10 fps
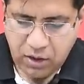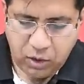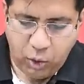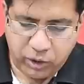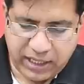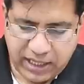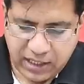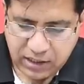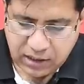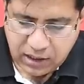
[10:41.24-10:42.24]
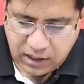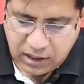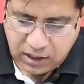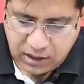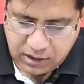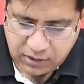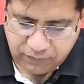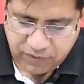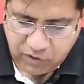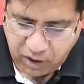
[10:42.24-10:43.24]
Okay, uh,
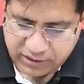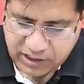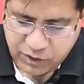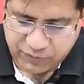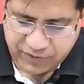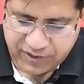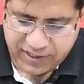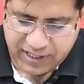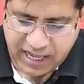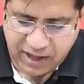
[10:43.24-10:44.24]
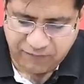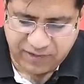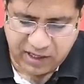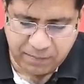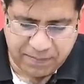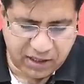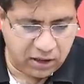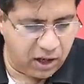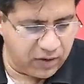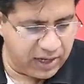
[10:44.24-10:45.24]
we got this word Evan
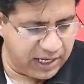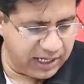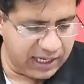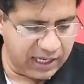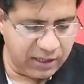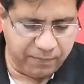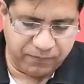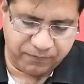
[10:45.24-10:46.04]
McGaughey in